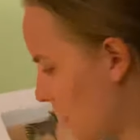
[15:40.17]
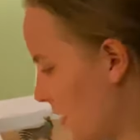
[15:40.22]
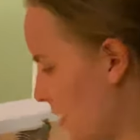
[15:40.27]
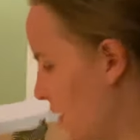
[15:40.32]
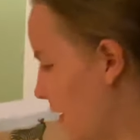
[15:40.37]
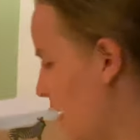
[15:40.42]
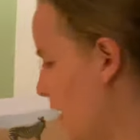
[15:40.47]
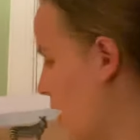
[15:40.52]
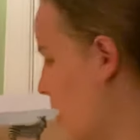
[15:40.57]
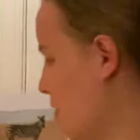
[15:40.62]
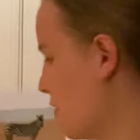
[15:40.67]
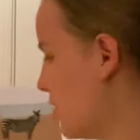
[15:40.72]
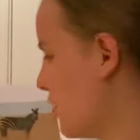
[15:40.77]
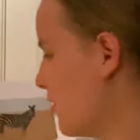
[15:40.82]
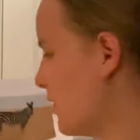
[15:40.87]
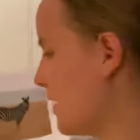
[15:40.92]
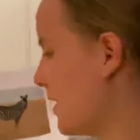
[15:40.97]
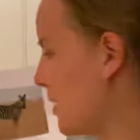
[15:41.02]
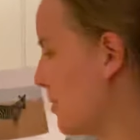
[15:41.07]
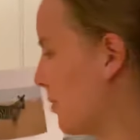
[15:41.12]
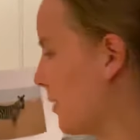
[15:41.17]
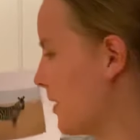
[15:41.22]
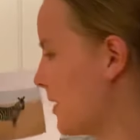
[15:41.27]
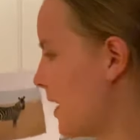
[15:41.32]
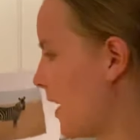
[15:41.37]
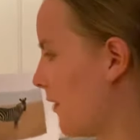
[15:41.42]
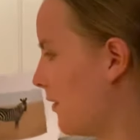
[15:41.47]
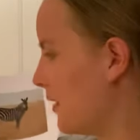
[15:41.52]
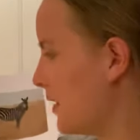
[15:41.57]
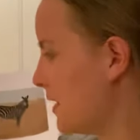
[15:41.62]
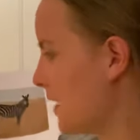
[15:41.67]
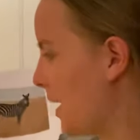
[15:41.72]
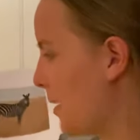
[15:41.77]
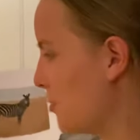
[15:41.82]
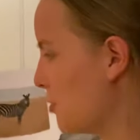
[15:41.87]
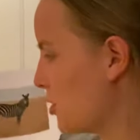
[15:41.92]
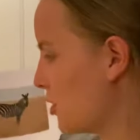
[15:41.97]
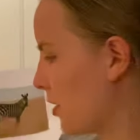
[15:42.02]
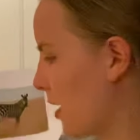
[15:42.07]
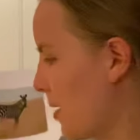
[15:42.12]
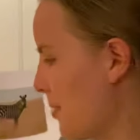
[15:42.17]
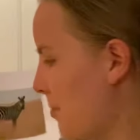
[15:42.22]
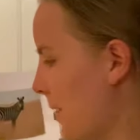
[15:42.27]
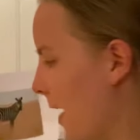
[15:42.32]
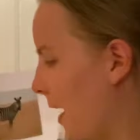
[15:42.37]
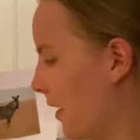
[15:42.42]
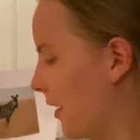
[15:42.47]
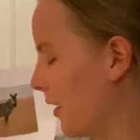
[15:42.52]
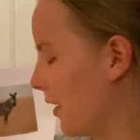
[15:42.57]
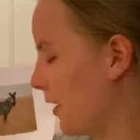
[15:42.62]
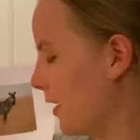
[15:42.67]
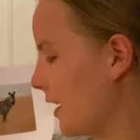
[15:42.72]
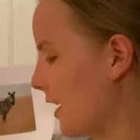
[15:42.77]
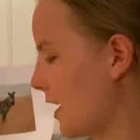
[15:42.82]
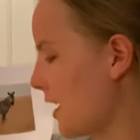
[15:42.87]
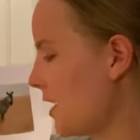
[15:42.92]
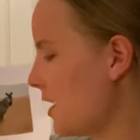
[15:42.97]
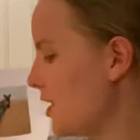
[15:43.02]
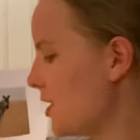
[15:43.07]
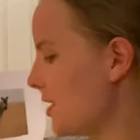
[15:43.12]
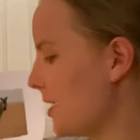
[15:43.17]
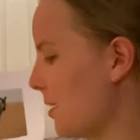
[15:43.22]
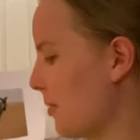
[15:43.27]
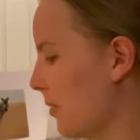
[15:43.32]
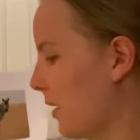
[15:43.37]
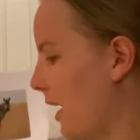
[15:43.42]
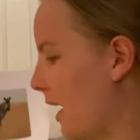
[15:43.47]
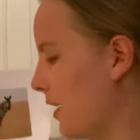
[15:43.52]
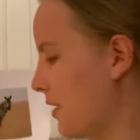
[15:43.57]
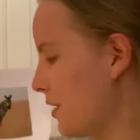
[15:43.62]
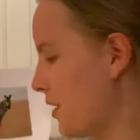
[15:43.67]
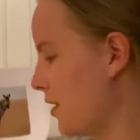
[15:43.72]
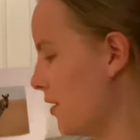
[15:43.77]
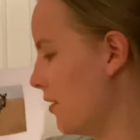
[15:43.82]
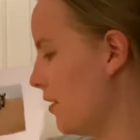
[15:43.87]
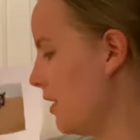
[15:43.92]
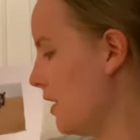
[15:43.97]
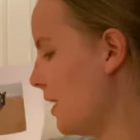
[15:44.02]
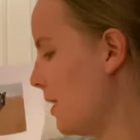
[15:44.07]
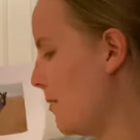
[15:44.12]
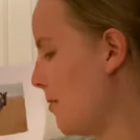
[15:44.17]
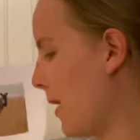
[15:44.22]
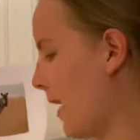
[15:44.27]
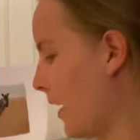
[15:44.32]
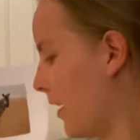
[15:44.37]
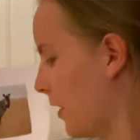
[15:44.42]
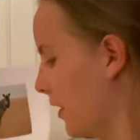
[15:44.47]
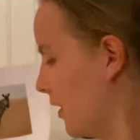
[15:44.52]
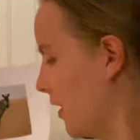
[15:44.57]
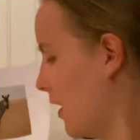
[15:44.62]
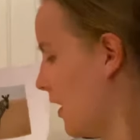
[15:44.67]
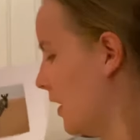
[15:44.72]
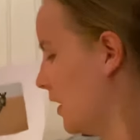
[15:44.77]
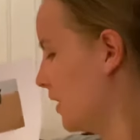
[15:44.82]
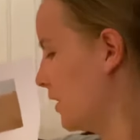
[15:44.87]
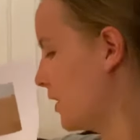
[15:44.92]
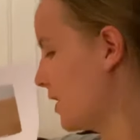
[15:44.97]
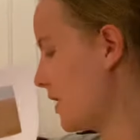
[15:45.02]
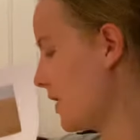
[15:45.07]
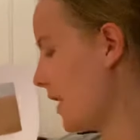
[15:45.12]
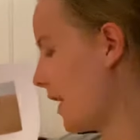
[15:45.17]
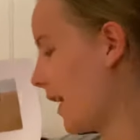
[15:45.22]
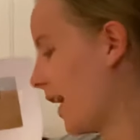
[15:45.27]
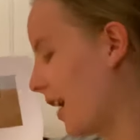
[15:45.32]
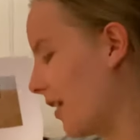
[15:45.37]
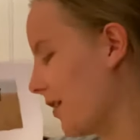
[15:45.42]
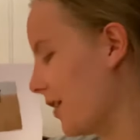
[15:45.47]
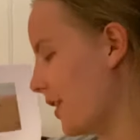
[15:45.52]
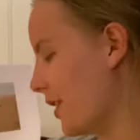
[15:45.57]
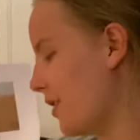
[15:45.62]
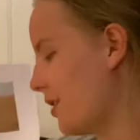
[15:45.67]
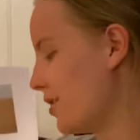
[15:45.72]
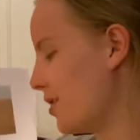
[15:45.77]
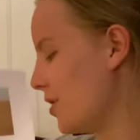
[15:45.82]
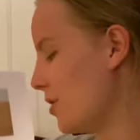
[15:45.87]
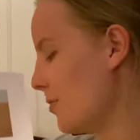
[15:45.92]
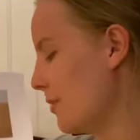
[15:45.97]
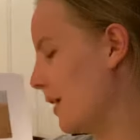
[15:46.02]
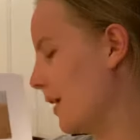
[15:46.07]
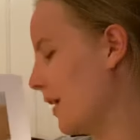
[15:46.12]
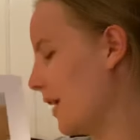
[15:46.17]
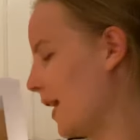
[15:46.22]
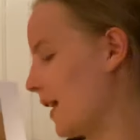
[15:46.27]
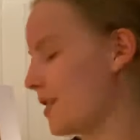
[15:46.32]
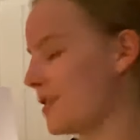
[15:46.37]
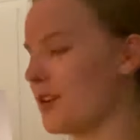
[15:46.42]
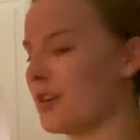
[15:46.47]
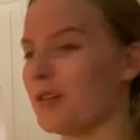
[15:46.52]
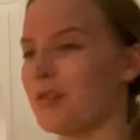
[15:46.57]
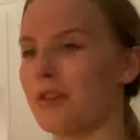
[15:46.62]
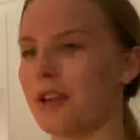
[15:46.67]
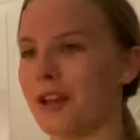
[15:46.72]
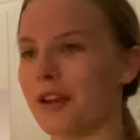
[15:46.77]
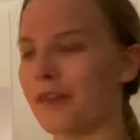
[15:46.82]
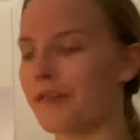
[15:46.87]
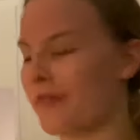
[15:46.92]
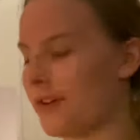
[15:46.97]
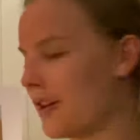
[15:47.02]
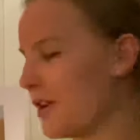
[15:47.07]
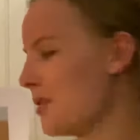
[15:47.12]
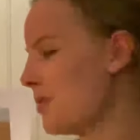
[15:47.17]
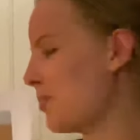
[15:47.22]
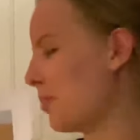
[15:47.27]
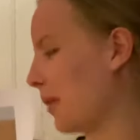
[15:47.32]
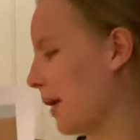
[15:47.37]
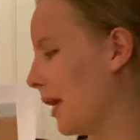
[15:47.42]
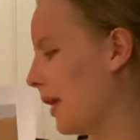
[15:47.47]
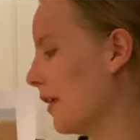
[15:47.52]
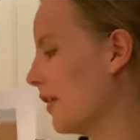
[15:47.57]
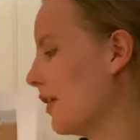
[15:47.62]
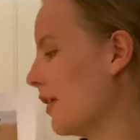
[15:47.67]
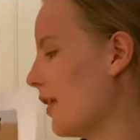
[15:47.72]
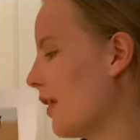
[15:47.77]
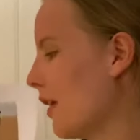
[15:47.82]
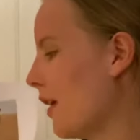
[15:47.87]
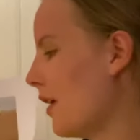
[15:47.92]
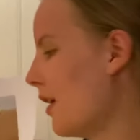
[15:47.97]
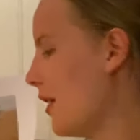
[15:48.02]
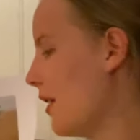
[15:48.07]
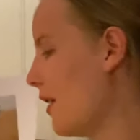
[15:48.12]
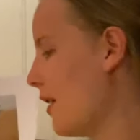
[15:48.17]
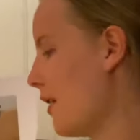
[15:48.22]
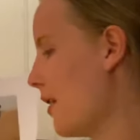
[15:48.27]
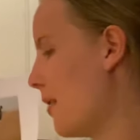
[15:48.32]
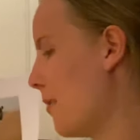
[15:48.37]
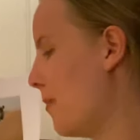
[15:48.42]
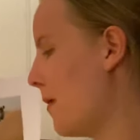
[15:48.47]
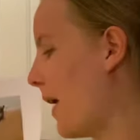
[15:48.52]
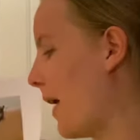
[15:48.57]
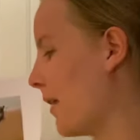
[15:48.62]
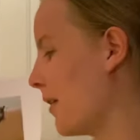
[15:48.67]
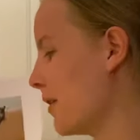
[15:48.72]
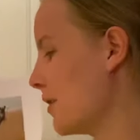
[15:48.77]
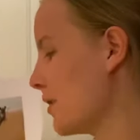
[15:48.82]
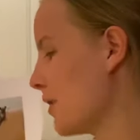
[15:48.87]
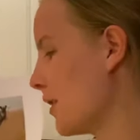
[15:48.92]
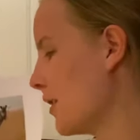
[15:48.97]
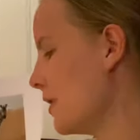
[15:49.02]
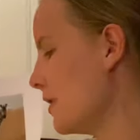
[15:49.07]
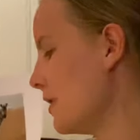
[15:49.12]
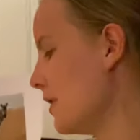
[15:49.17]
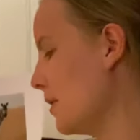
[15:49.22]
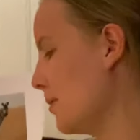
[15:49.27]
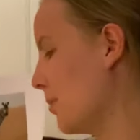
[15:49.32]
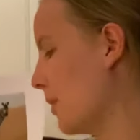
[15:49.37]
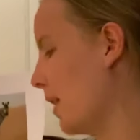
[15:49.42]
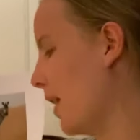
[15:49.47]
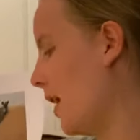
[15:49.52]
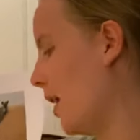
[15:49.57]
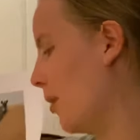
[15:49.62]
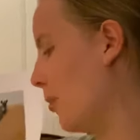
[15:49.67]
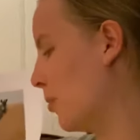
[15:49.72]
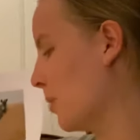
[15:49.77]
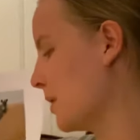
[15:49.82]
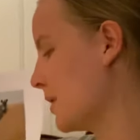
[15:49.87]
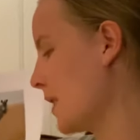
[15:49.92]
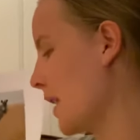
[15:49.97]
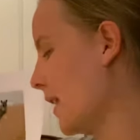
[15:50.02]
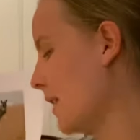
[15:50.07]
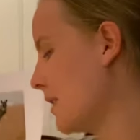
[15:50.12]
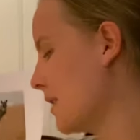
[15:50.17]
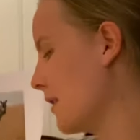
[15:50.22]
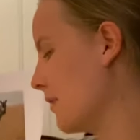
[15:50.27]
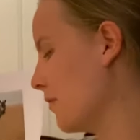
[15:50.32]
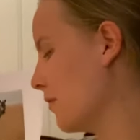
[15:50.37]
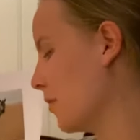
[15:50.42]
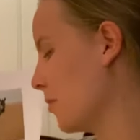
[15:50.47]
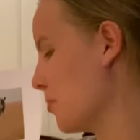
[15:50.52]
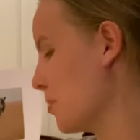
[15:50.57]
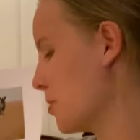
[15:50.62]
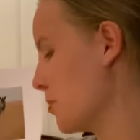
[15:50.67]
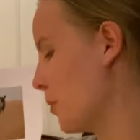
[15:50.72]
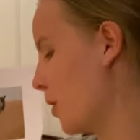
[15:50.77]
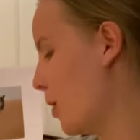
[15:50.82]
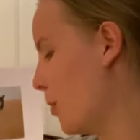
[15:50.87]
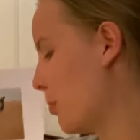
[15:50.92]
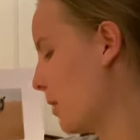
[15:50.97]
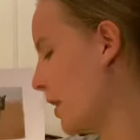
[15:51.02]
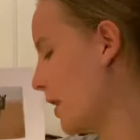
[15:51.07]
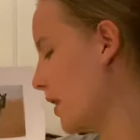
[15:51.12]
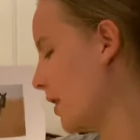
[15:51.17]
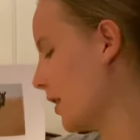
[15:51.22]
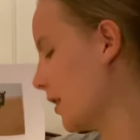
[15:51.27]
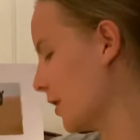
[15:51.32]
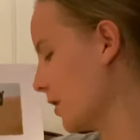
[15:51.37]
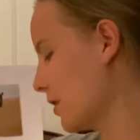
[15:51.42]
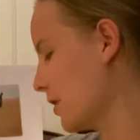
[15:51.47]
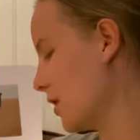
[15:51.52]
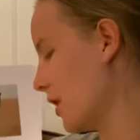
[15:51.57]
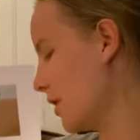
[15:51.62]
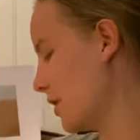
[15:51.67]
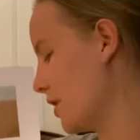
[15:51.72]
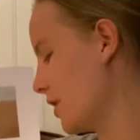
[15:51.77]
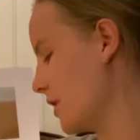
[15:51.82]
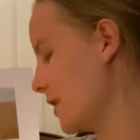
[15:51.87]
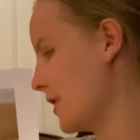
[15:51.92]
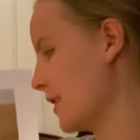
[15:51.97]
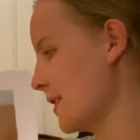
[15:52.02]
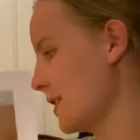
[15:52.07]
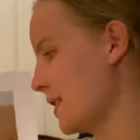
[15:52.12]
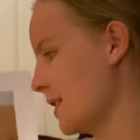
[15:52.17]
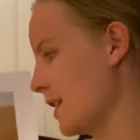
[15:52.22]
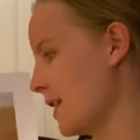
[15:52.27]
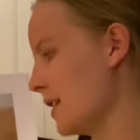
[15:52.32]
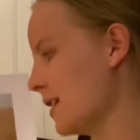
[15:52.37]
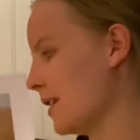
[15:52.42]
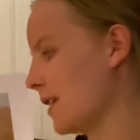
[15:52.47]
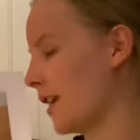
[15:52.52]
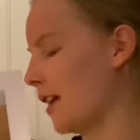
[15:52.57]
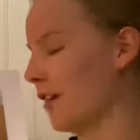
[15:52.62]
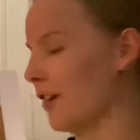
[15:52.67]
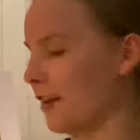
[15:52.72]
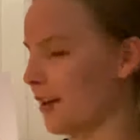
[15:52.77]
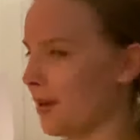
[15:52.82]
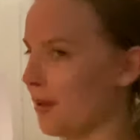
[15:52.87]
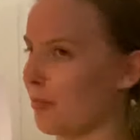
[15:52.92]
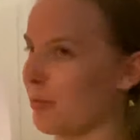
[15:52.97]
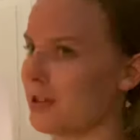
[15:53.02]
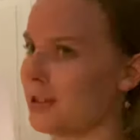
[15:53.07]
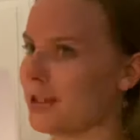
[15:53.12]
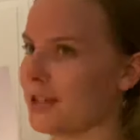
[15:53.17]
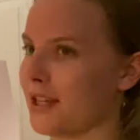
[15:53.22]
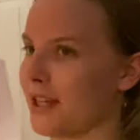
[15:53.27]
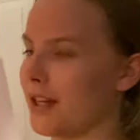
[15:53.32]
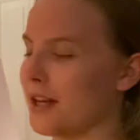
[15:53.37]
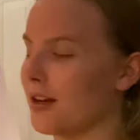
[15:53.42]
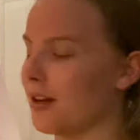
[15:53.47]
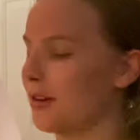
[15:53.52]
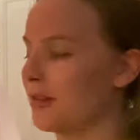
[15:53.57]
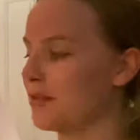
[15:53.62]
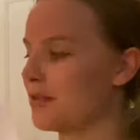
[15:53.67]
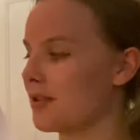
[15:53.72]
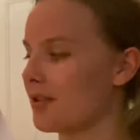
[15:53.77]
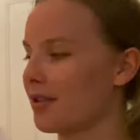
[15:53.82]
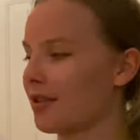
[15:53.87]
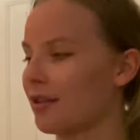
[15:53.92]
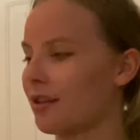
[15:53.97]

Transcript: No two zebras have the same stripe pattern. Each zebra has a unique pattern, just like how each human has a unique fingerprint. The patterns on a zebra help protect it from small predators such as disease-carrying mosquitoes.